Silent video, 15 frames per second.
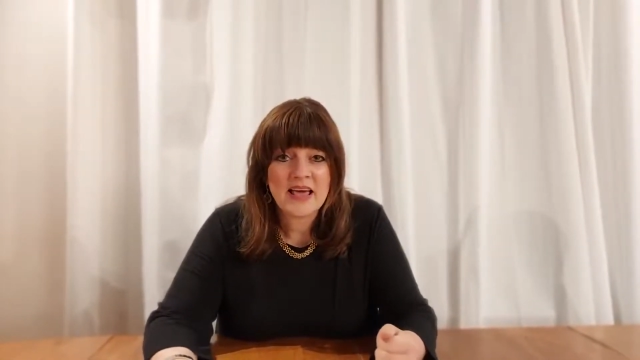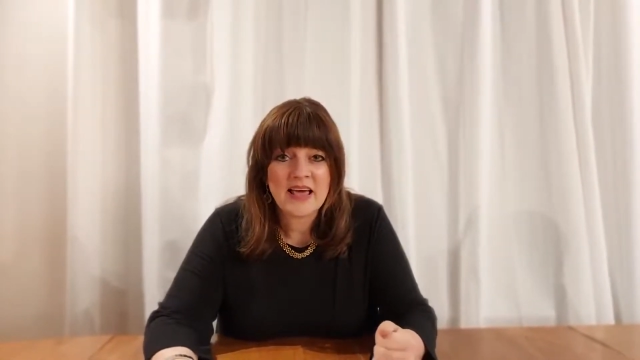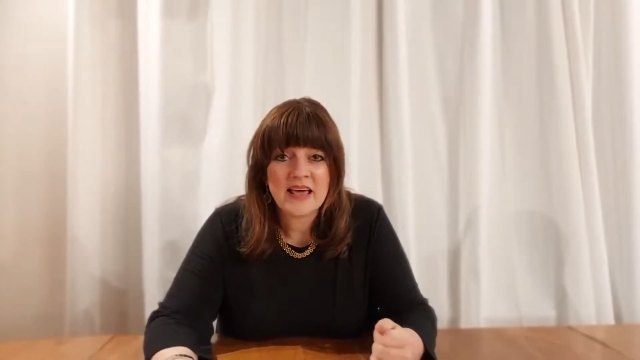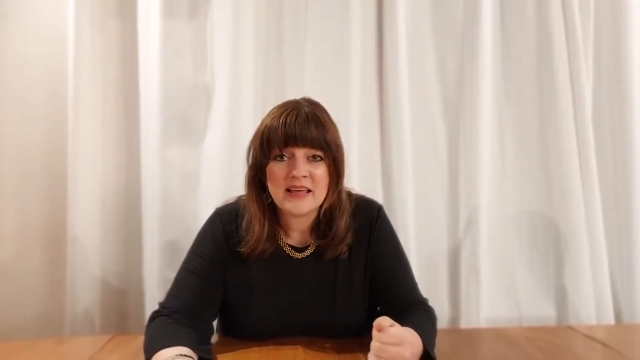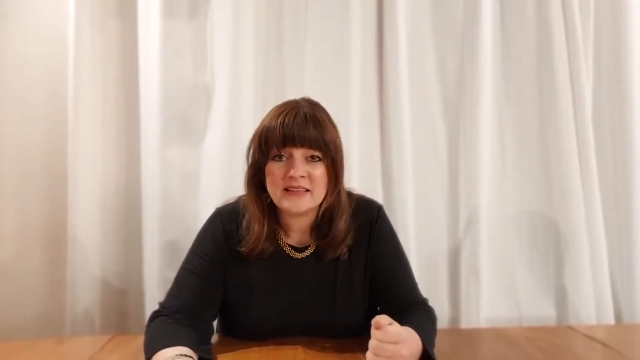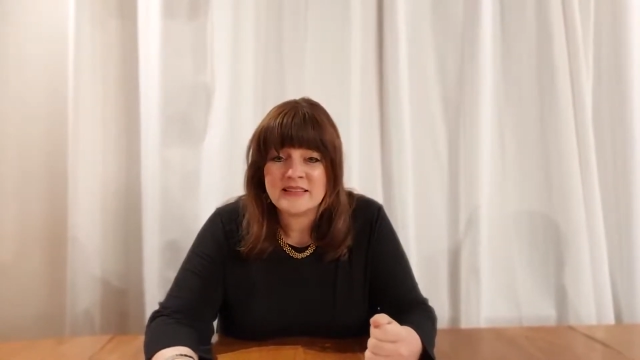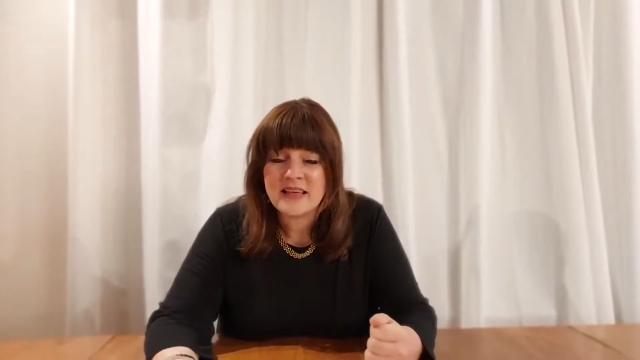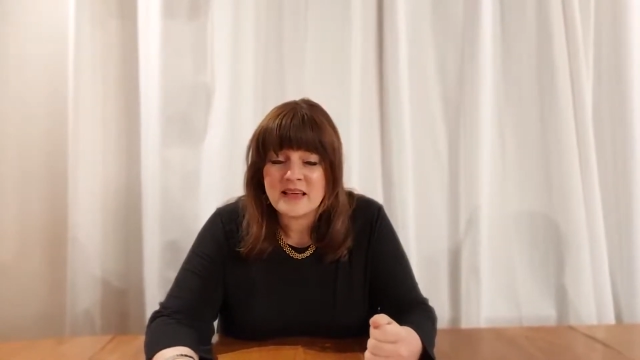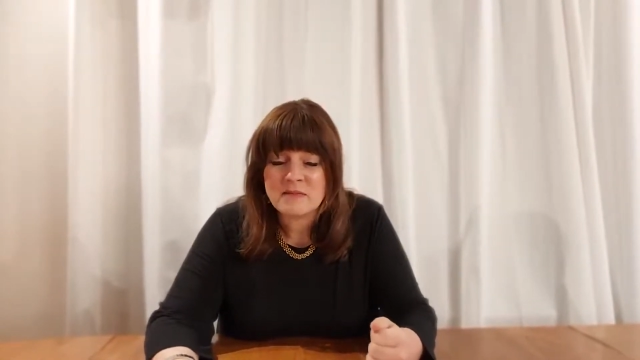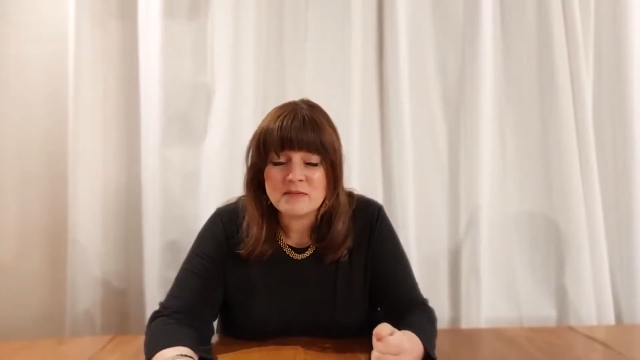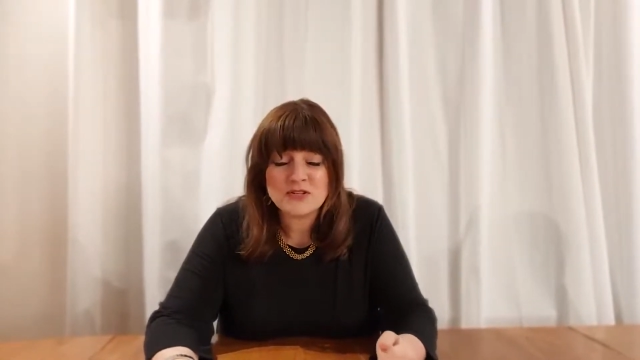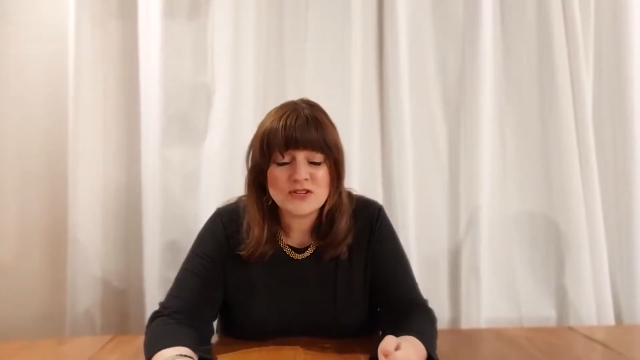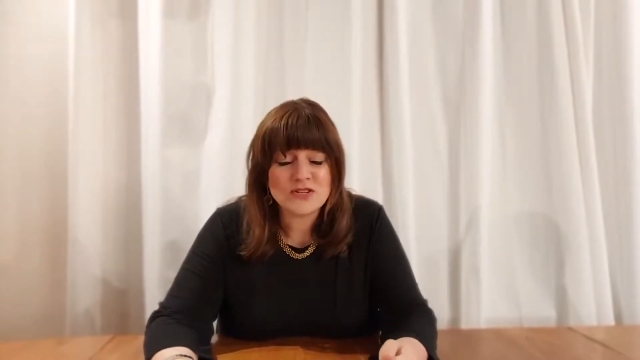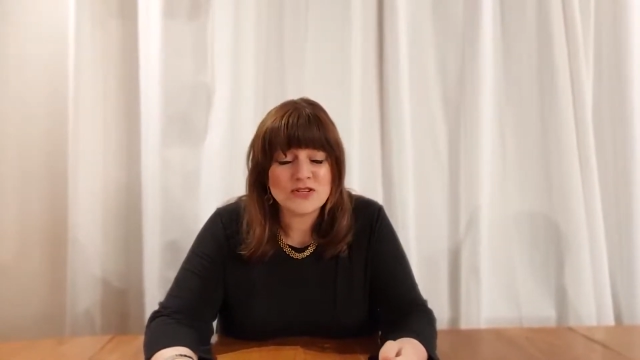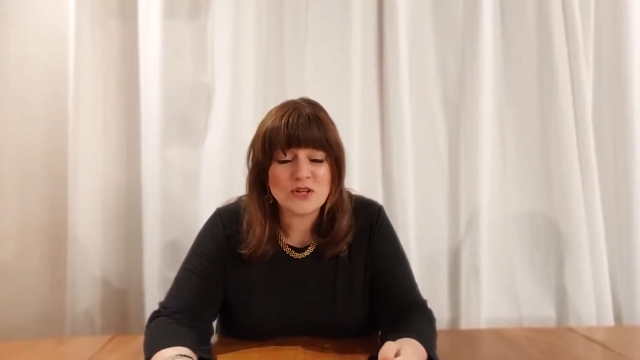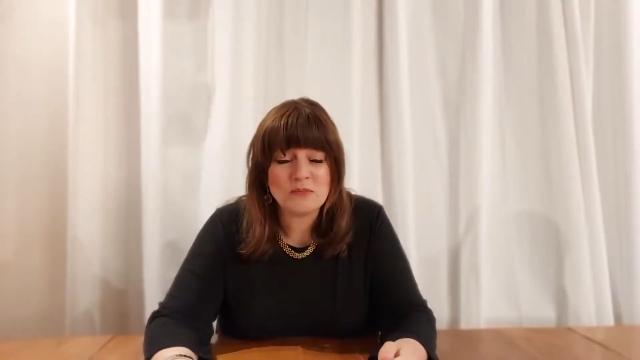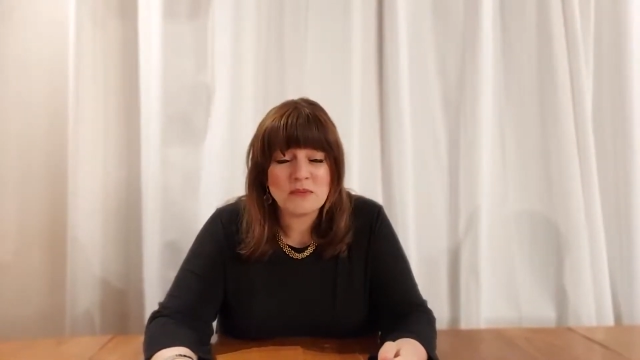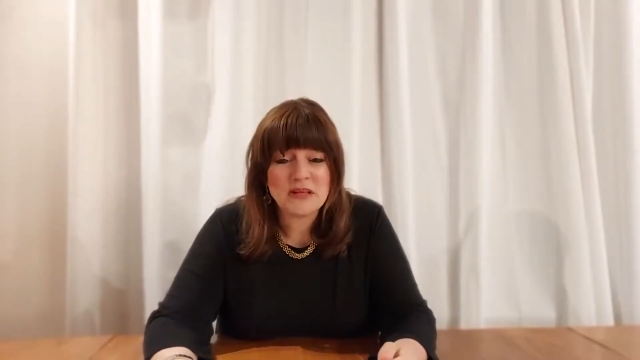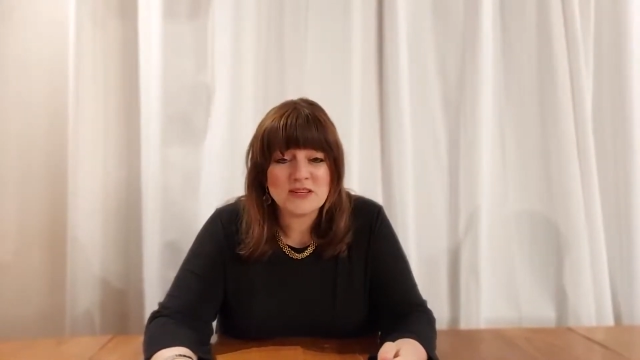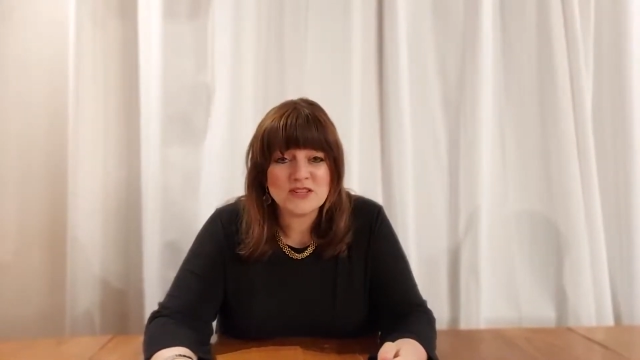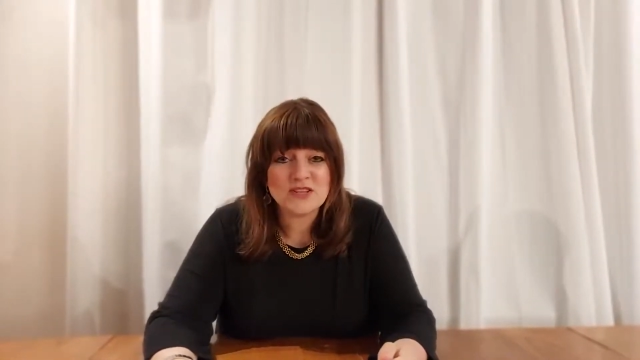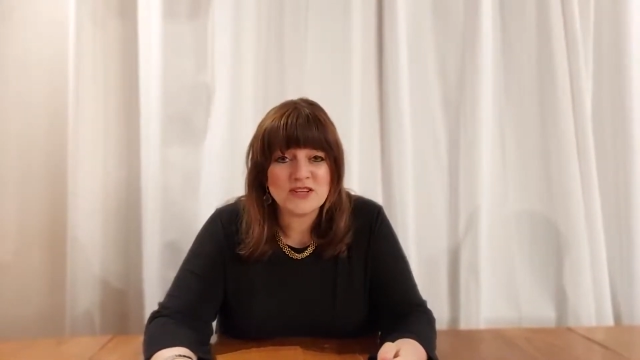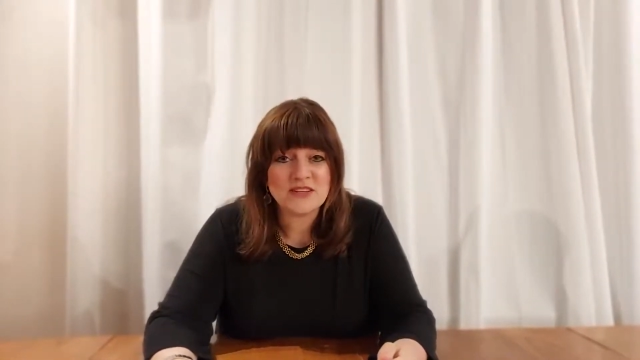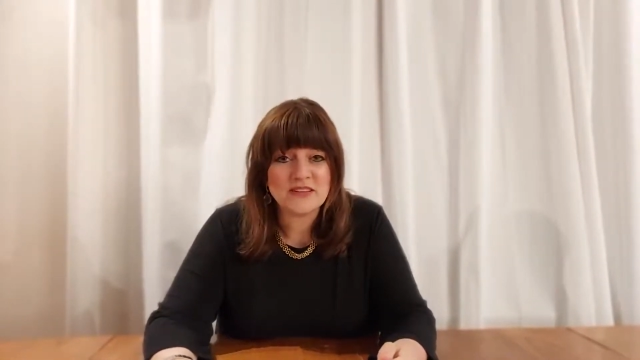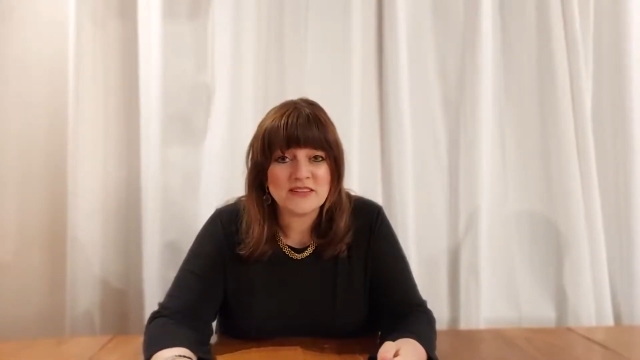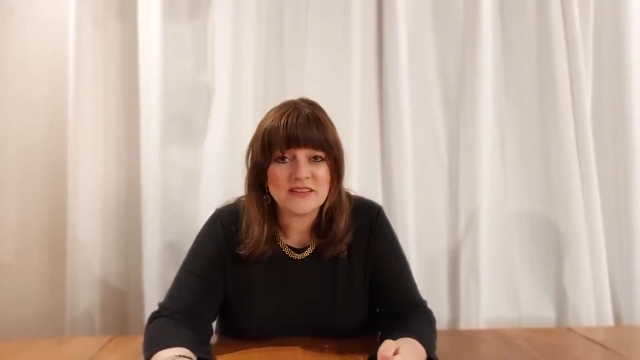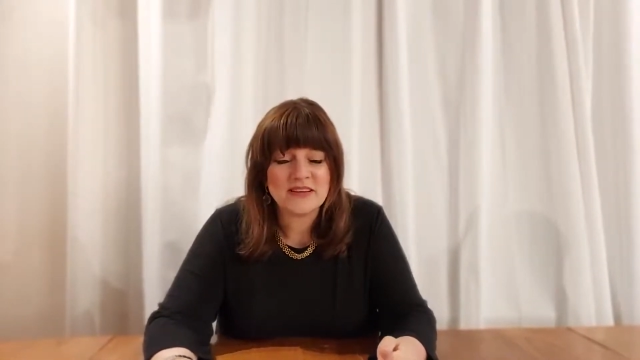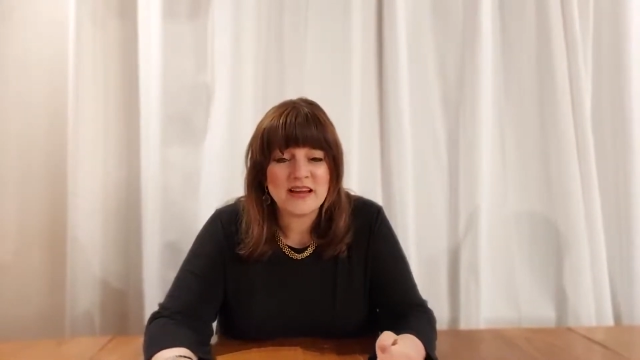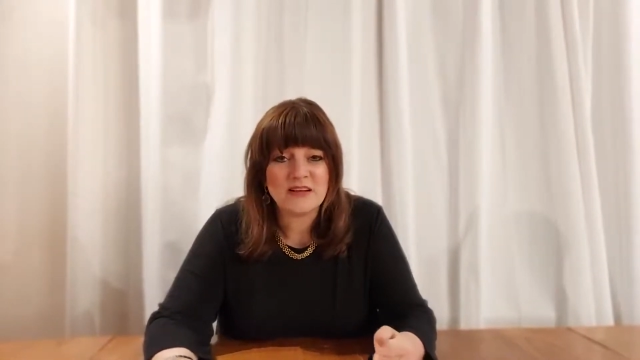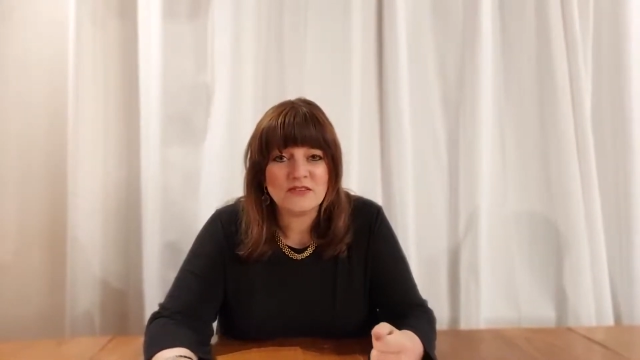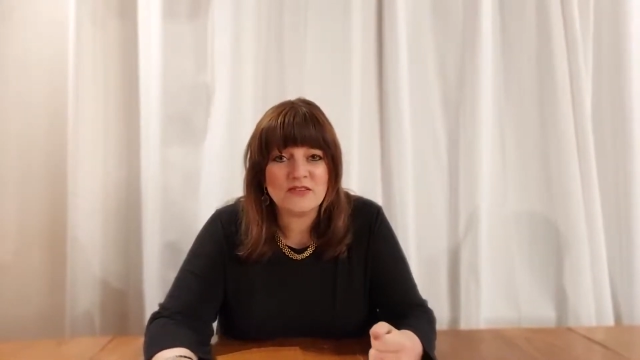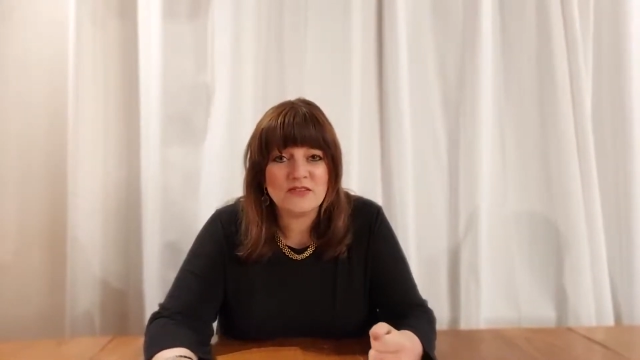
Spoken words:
And the Ibisha Zolbenchen, our